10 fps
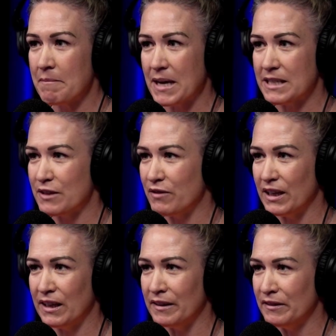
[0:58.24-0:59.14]
a massive
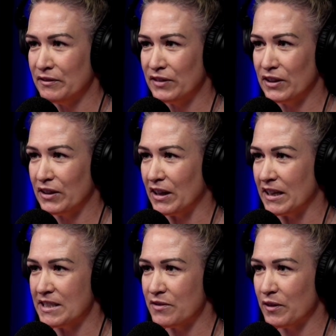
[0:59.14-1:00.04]
year for you
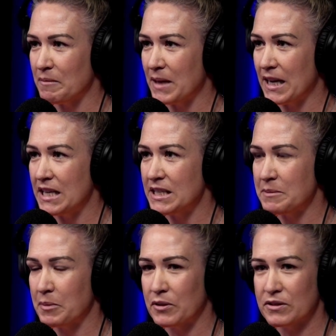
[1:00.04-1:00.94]
guys. From
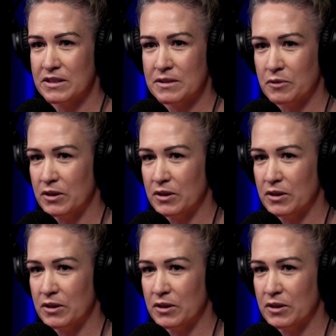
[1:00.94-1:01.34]
esports